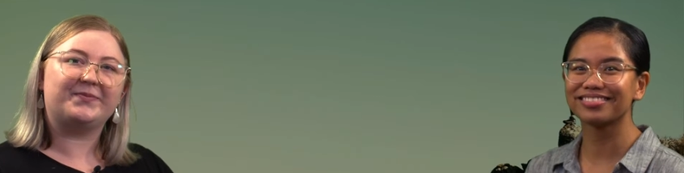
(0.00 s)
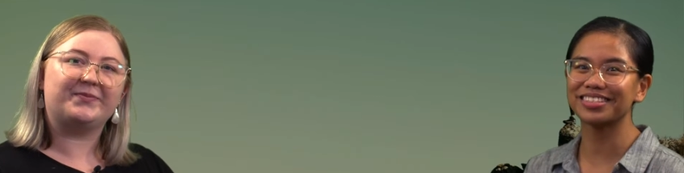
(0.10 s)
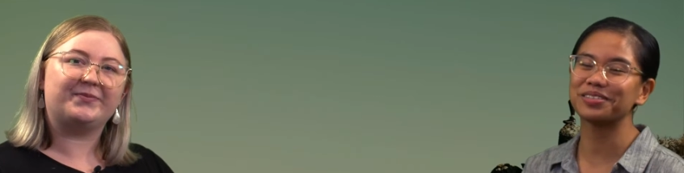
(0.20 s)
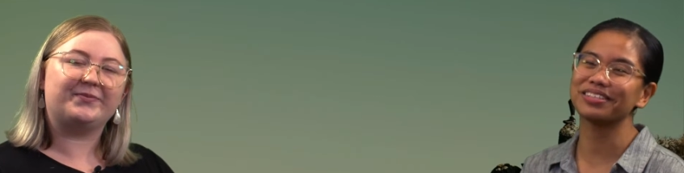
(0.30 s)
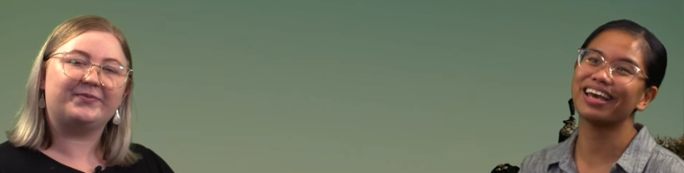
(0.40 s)

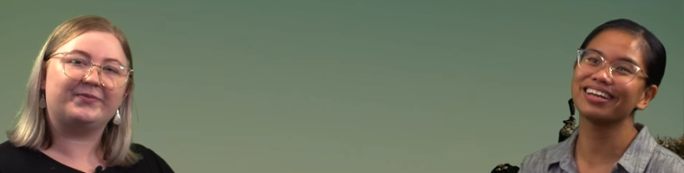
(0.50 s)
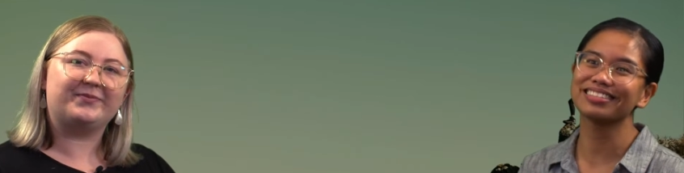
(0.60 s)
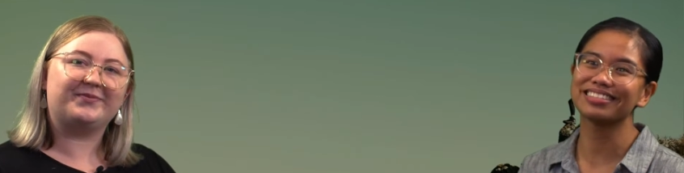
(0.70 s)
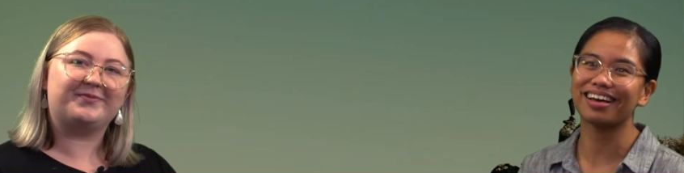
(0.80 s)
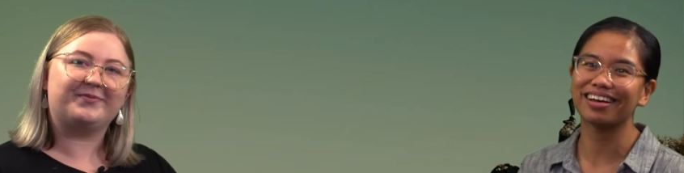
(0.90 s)
Speaker 1: So to get us
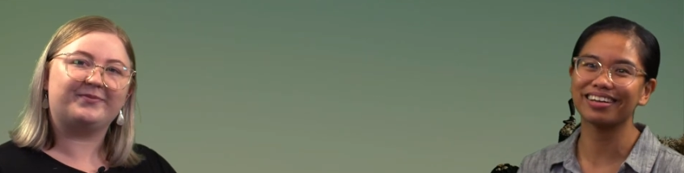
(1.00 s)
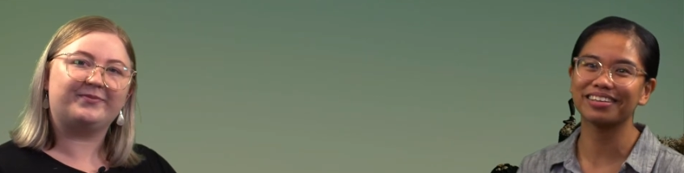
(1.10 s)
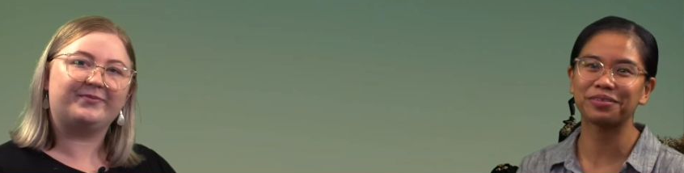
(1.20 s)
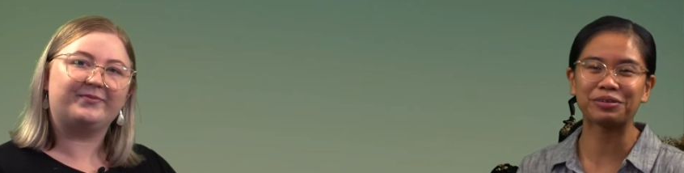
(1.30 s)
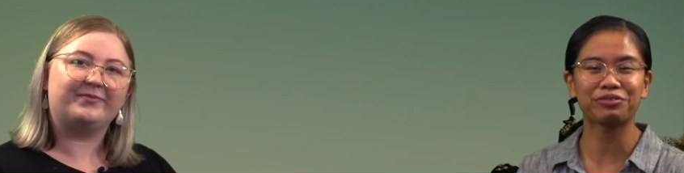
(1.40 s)

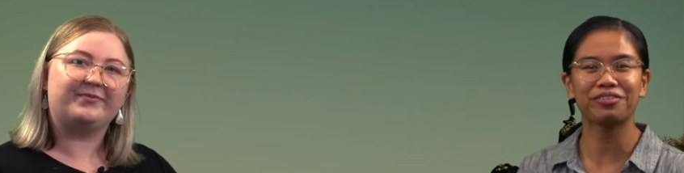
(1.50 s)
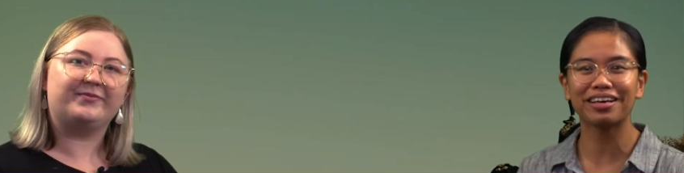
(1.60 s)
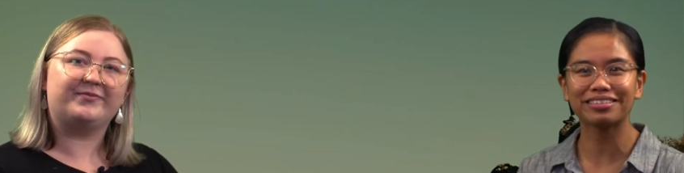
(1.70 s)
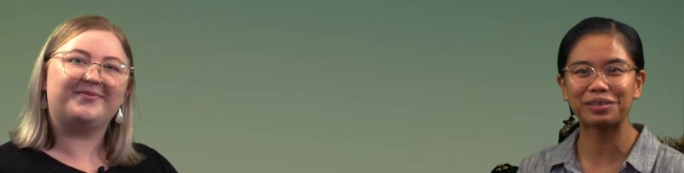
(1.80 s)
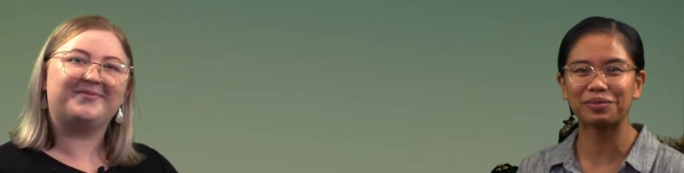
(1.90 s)
started, one of the
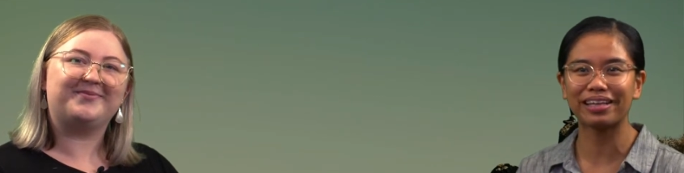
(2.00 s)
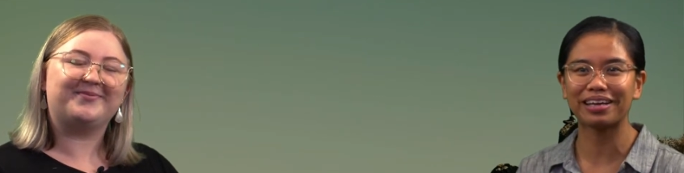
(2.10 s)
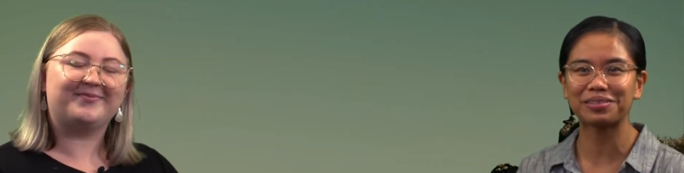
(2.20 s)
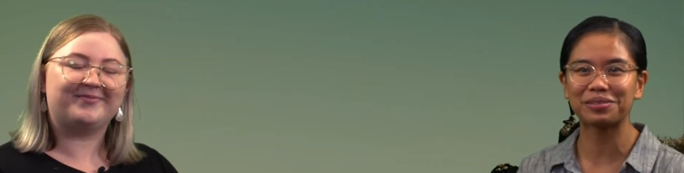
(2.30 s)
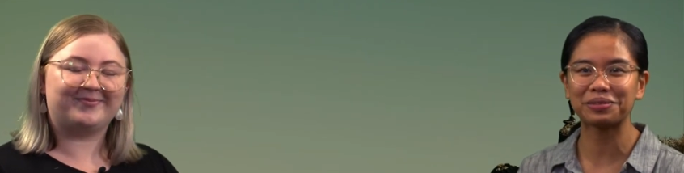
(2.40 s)
first things we
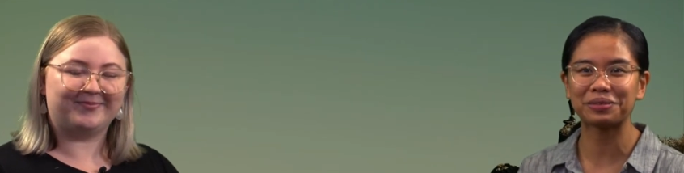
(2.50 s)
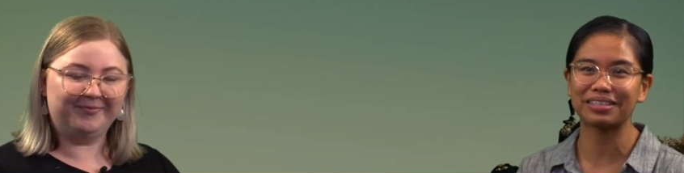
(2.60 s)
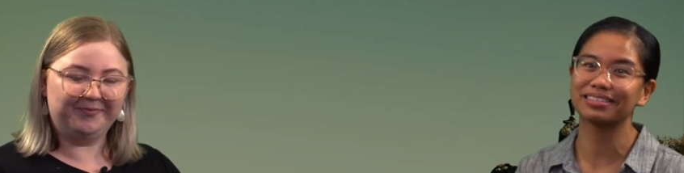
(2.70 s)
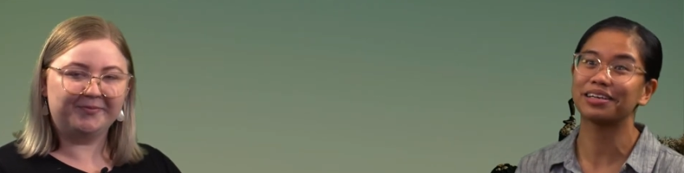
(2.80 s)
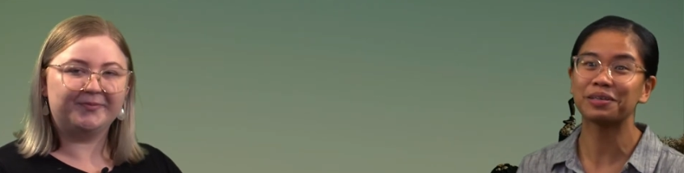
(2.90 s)
like to do at
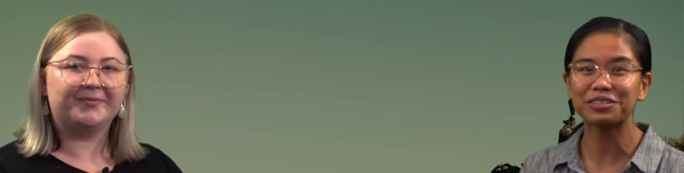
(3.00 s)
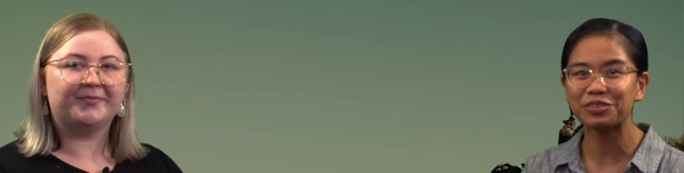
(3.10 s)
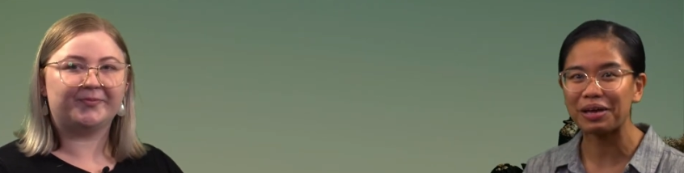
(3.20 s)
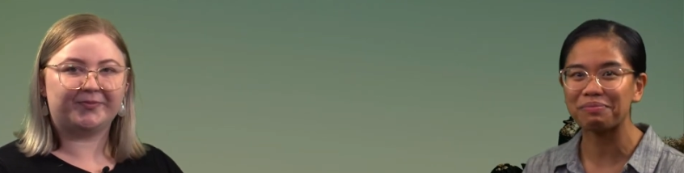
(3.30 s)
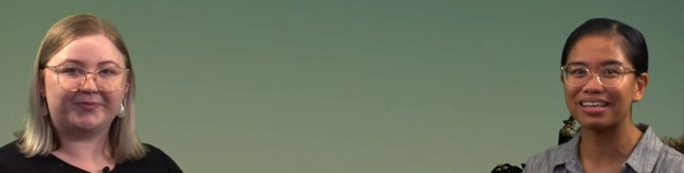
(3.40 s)
the start of the
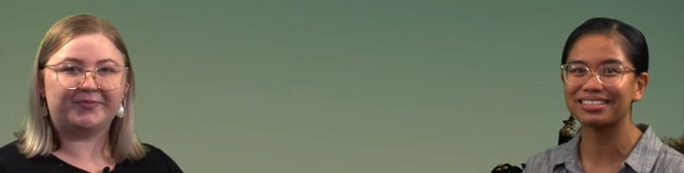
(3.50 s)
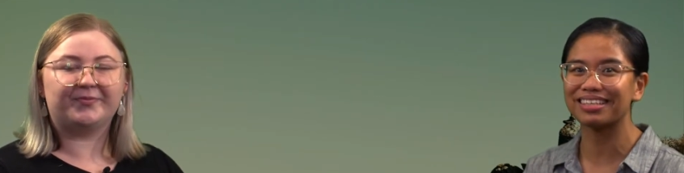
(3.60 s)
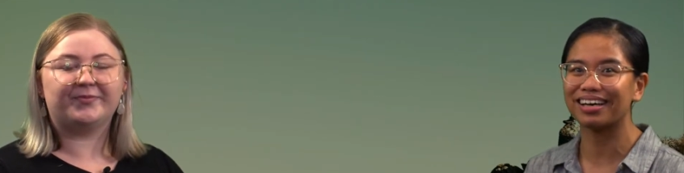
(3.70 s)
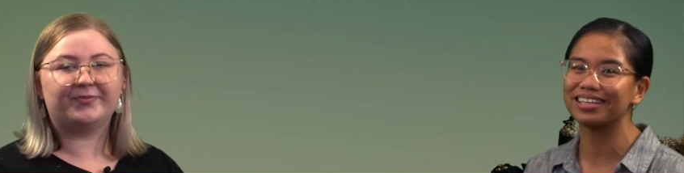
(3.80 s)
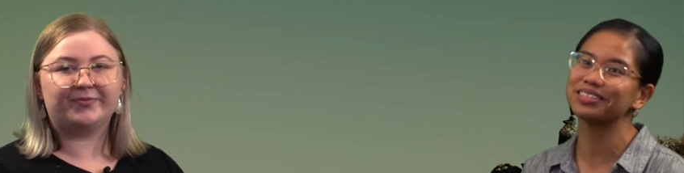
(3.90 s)

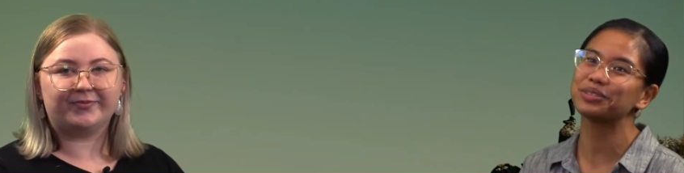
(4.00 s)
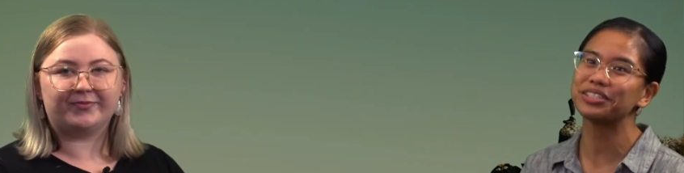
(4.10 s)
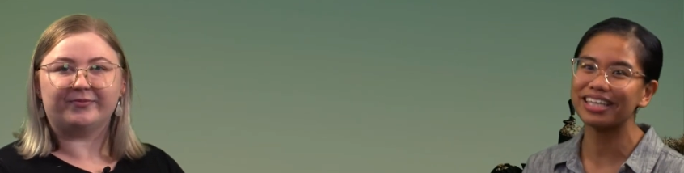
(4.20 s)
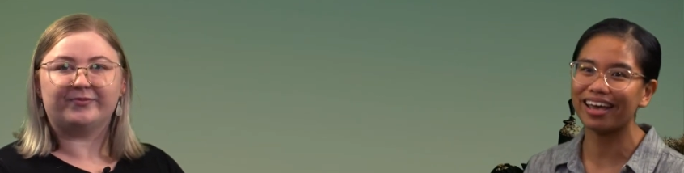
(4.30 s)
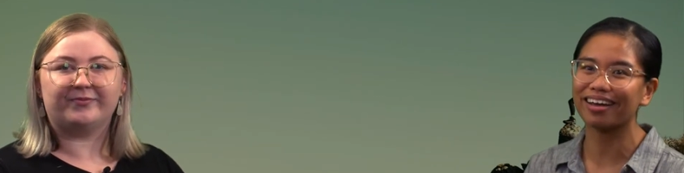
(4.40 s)
trimester is to
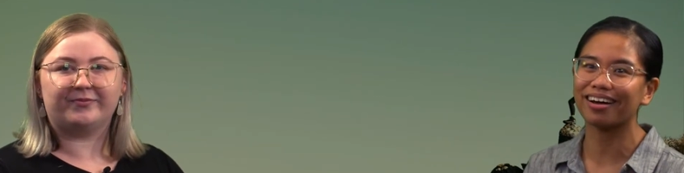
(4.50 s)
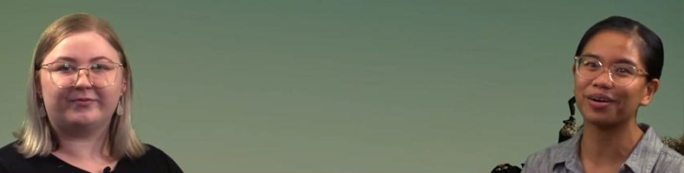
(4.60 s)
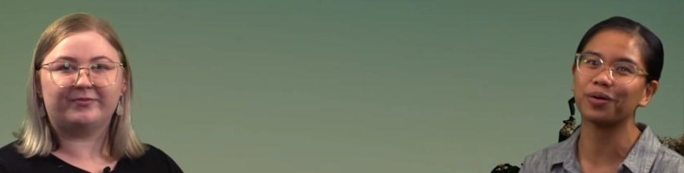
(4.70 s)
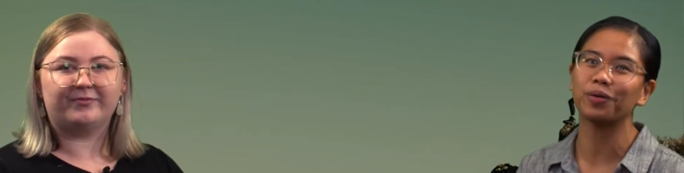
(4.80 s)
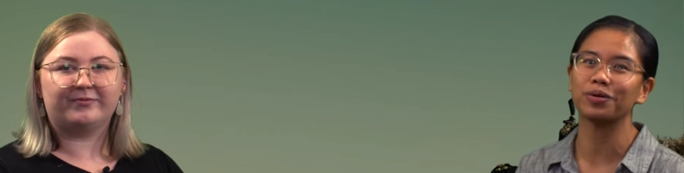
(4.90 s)
check our
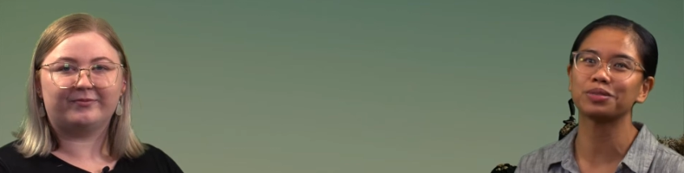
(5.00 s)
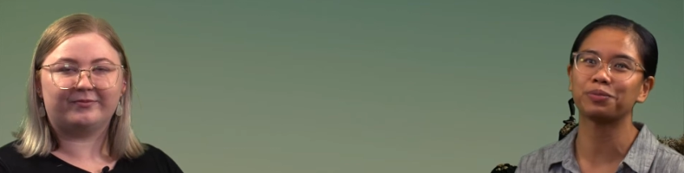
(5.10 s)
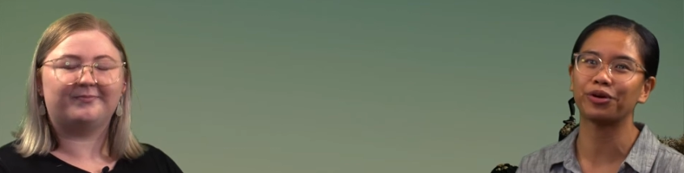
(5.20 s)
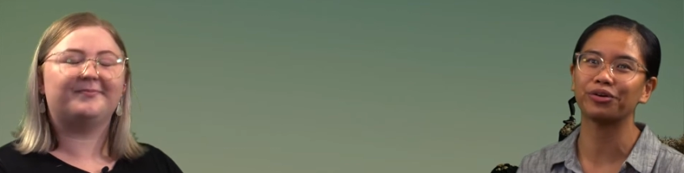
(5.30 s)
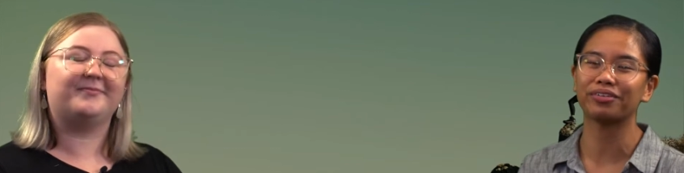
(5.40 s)
course
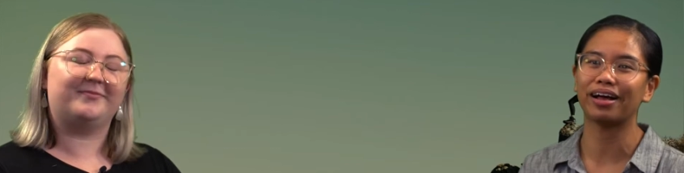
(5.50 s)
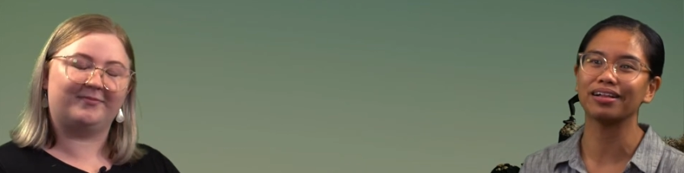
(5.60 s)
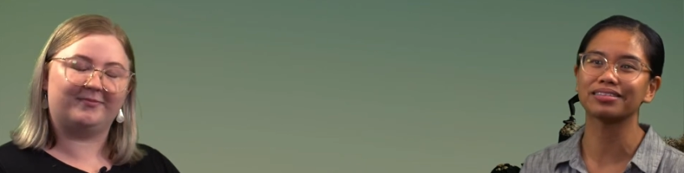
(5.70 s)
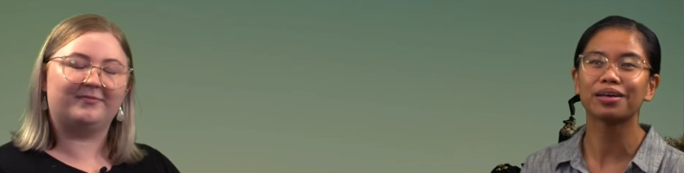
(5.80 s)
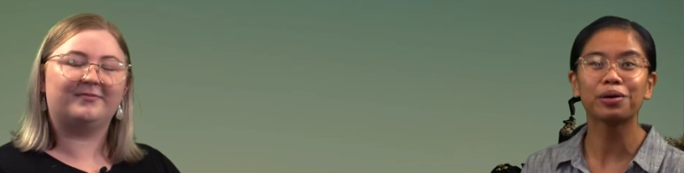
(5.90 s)

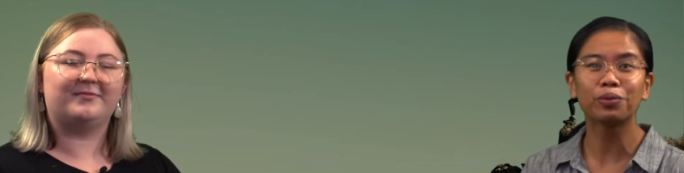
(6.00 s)
profiles.